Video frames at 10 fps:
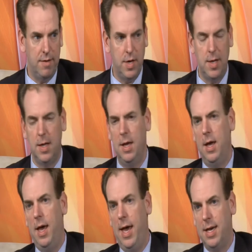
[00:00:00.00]
have
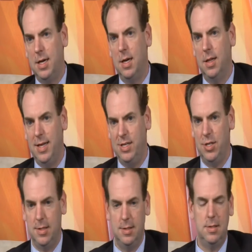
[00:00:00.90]
a
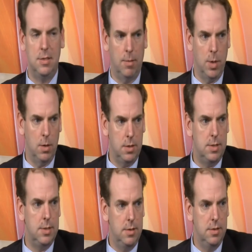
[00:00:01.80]
collegiate summer
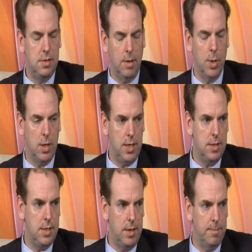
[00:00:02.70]

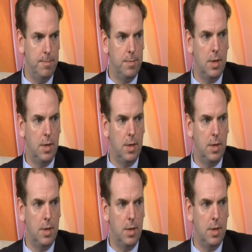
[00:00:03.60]
league team,